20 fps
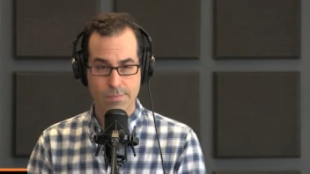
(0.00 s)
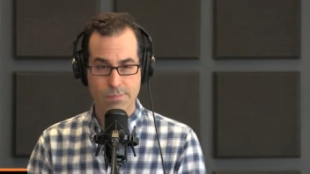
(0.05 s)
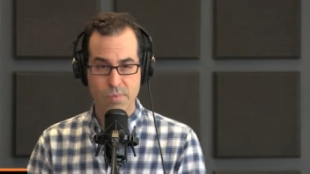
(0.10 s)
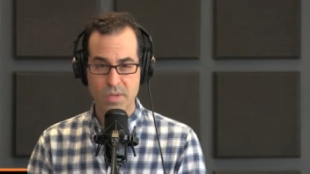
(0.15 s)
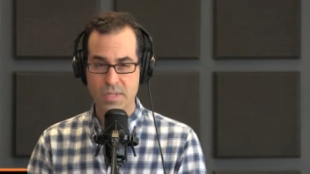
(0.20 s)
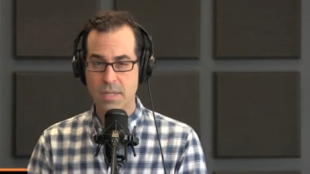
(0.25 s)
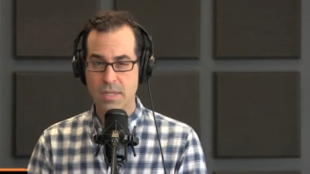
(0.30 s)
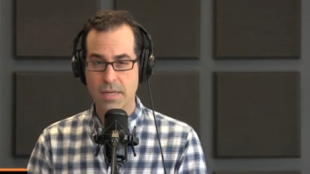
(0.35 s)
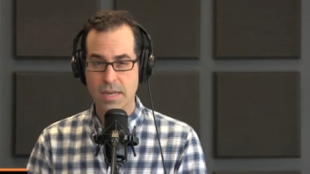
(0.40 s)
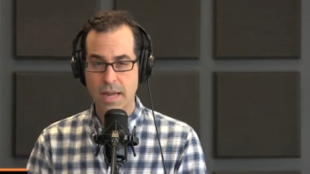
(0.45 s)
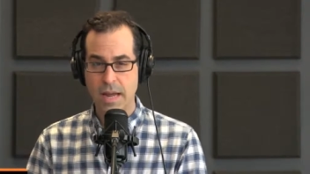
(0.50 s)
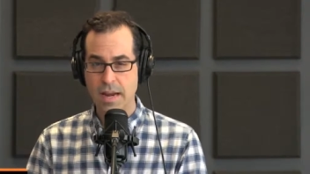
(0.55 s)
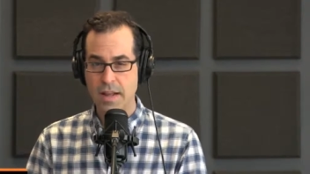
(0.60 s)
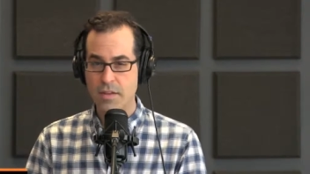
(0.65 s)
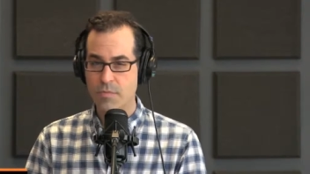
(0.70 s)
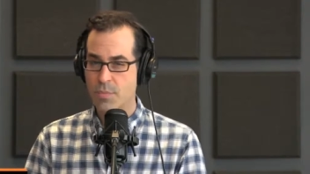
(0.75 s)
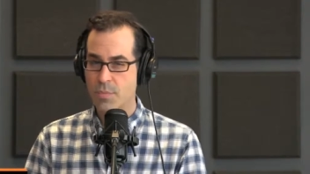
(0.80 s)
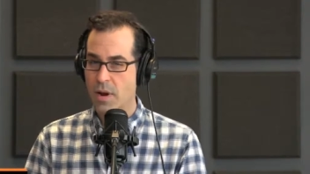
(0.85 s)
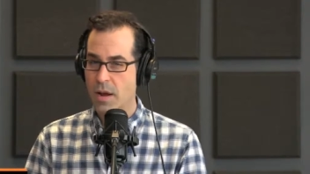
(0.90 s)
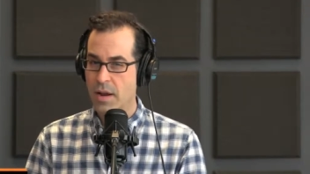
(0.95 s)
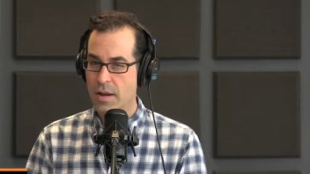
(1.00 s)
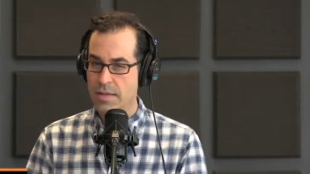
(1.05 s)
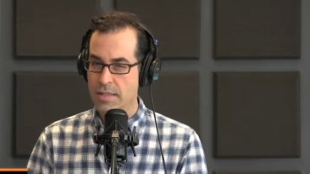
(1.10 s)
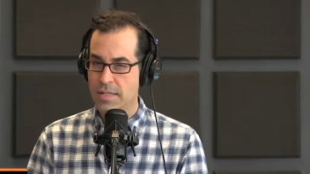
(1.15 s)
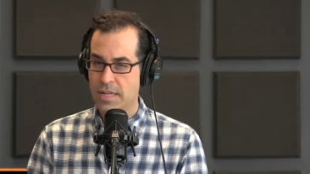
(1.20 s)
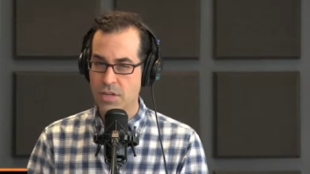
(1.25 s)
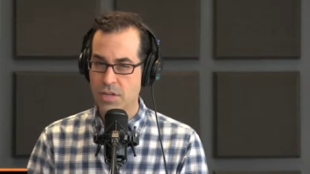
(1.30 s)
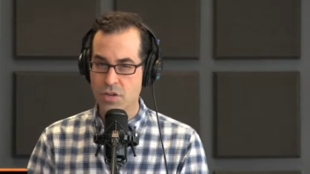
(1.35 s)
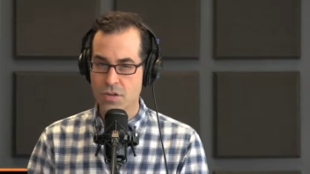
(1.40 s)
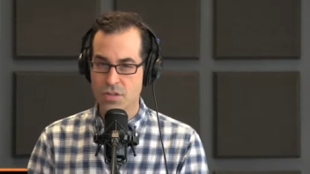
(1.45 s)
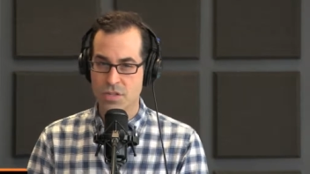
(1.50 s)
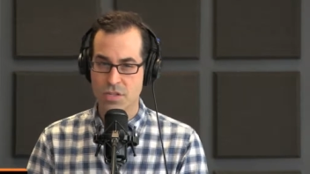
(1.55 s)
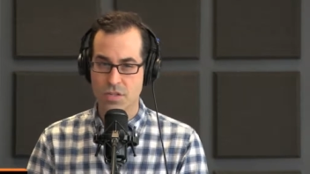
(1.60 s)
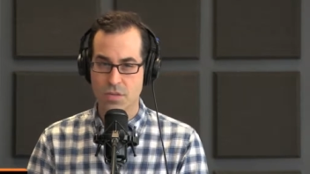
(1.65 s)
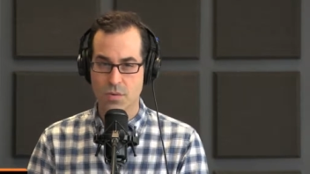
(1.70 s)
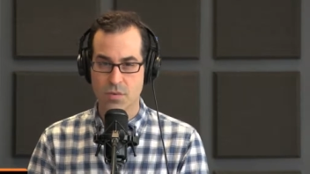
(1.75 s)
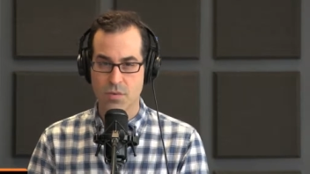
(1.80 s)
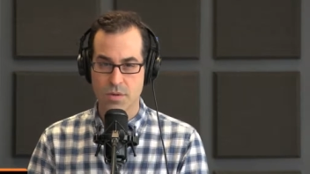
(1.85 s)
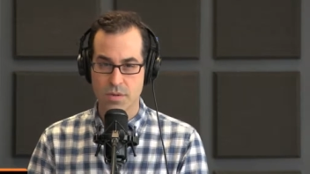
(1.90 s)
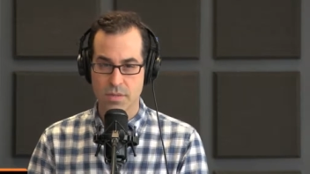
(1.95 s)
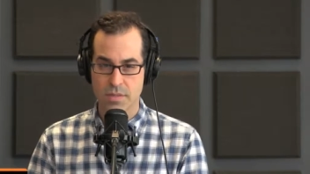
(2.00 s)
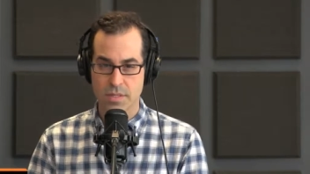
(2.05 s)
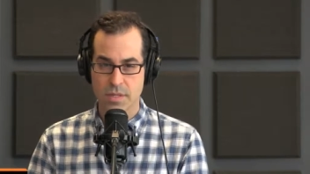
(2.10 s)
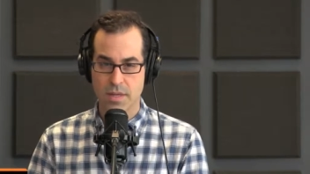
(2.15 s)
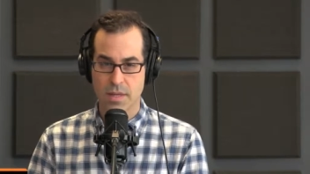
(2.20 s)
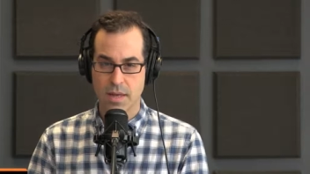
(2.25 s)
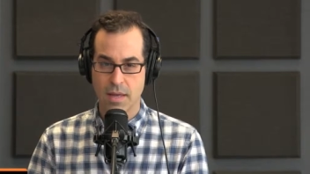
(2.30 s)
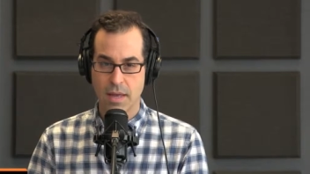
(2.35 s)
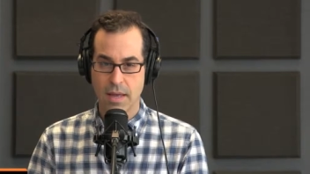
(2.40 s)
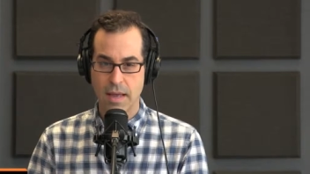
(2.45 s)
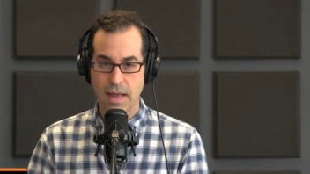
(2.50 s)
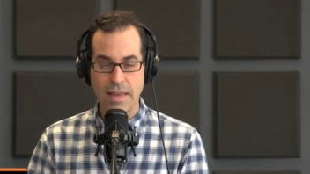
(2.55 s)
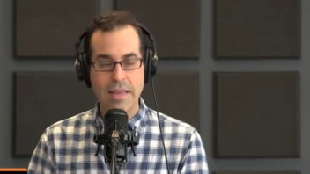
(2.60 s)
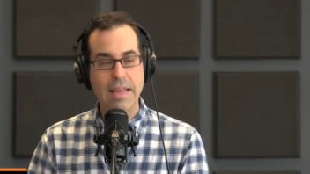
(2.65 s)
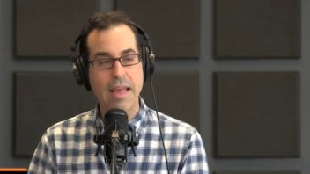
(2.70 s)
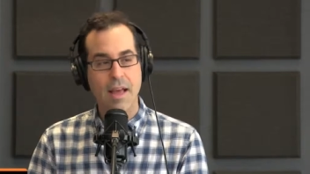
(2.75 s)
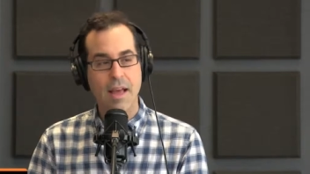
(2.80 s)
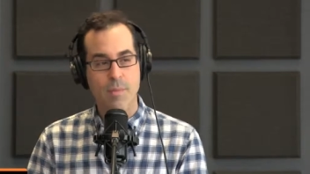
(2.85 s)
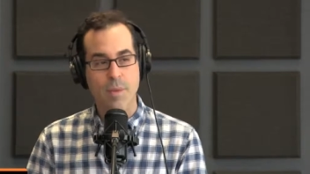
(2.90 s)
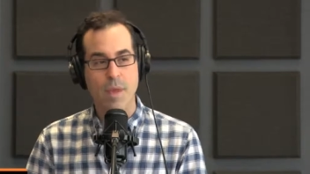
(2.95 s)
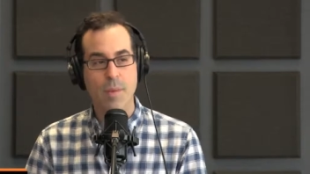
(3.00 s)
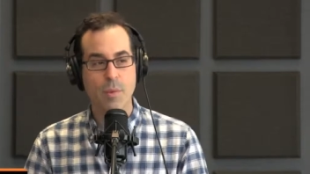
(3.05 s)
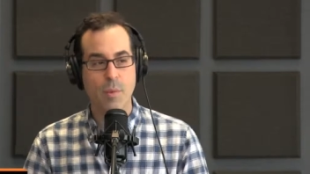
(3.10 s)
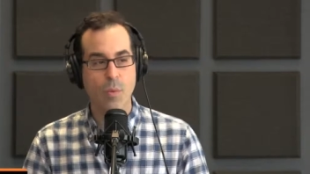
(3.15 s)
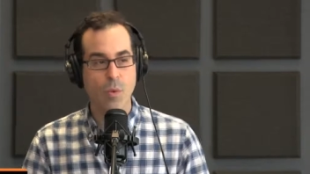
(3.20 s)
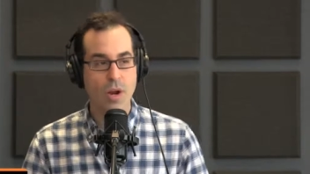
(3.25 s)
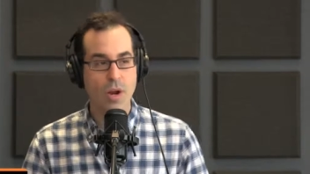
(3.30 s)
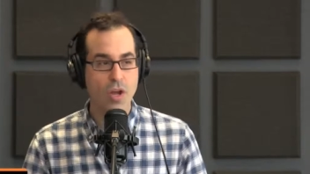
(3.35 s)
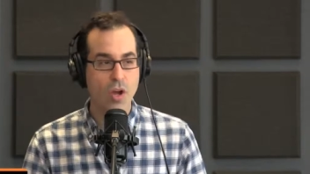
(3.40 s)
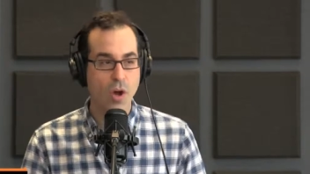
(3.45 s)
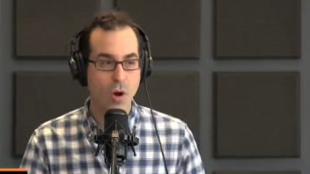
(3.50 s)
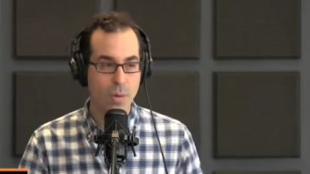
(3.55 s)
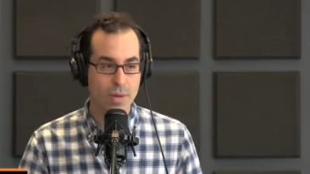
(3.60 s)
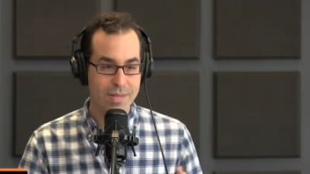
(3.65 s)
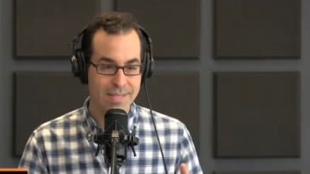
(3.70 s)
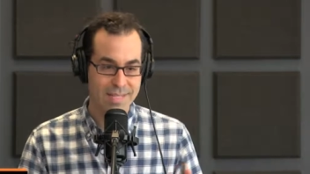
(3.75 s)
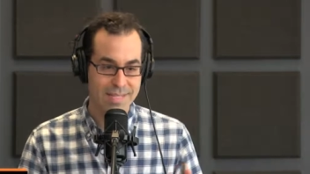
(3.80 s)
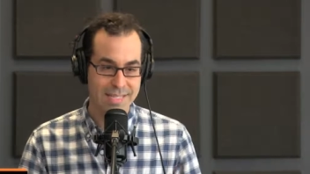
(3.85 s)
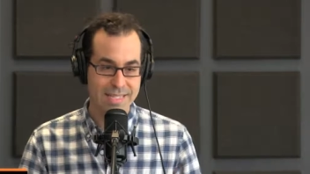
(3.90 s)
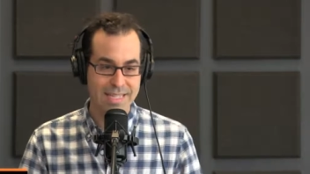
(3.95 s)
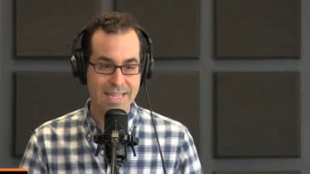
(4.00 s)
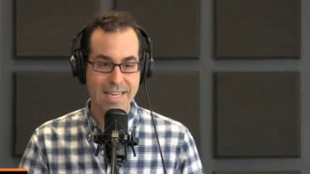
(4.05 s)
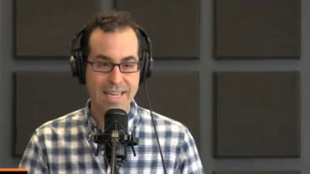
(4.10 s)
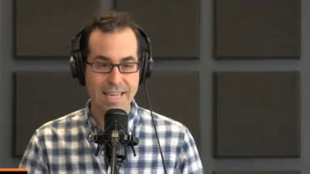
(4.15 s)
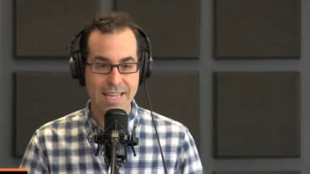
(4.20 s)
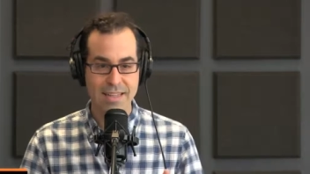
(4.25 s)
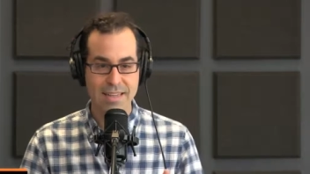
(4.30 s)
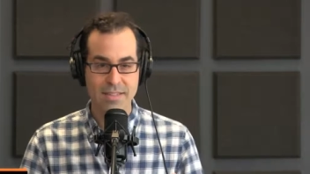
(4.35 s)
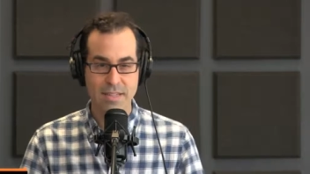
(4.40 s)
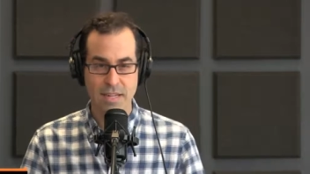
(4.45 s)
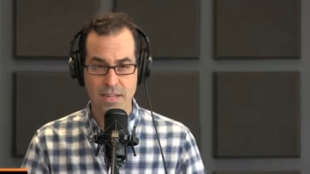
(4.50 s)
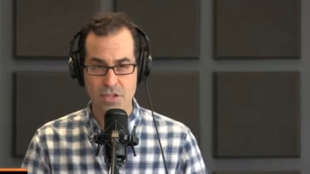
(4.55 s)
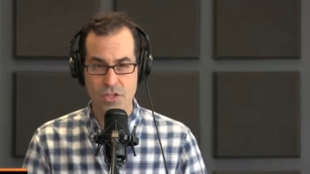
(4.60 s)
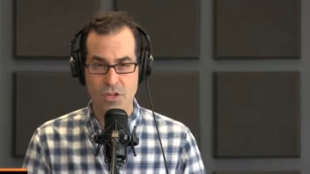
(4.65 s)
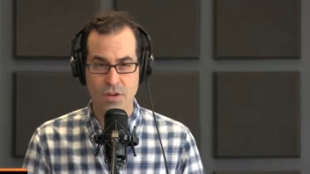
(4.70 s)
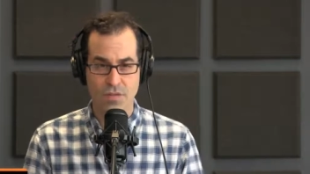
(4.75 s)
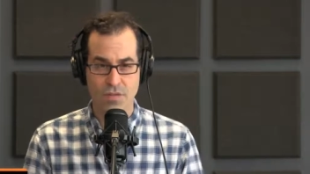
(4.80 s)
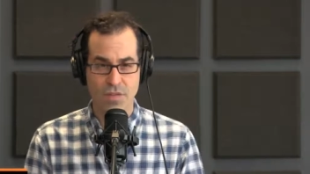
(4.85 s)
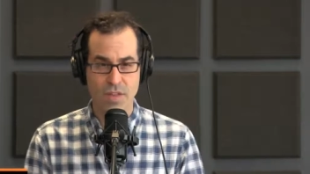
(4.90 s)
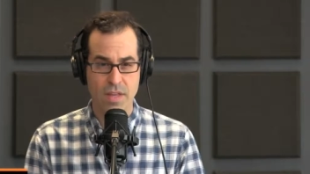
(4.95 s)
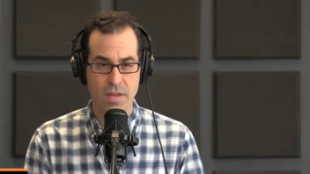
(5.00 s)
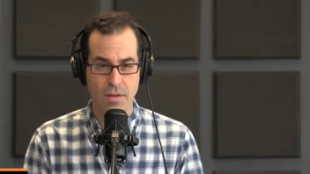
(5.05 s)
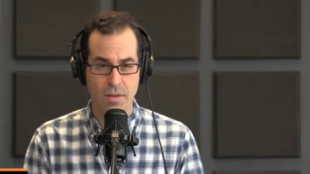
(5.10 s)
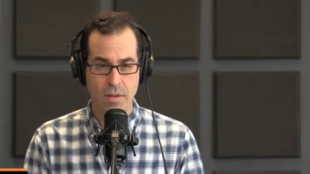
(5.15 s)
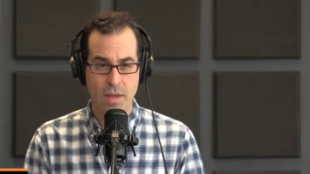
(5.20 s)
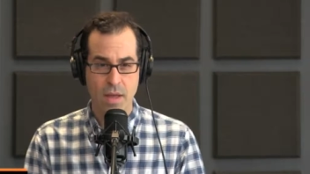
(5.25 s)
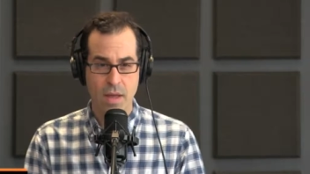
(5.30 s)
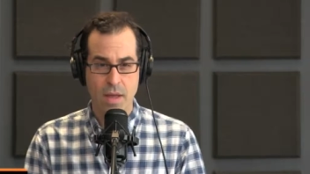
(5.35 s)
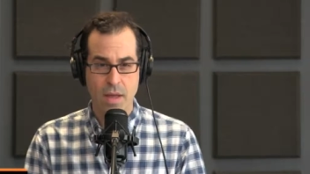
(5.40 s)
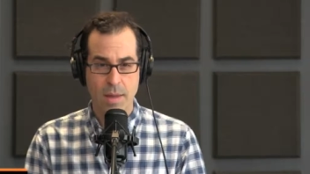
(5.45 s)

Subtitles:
But to not have product in your stores, and yeah, people want to go and see and touch and feel,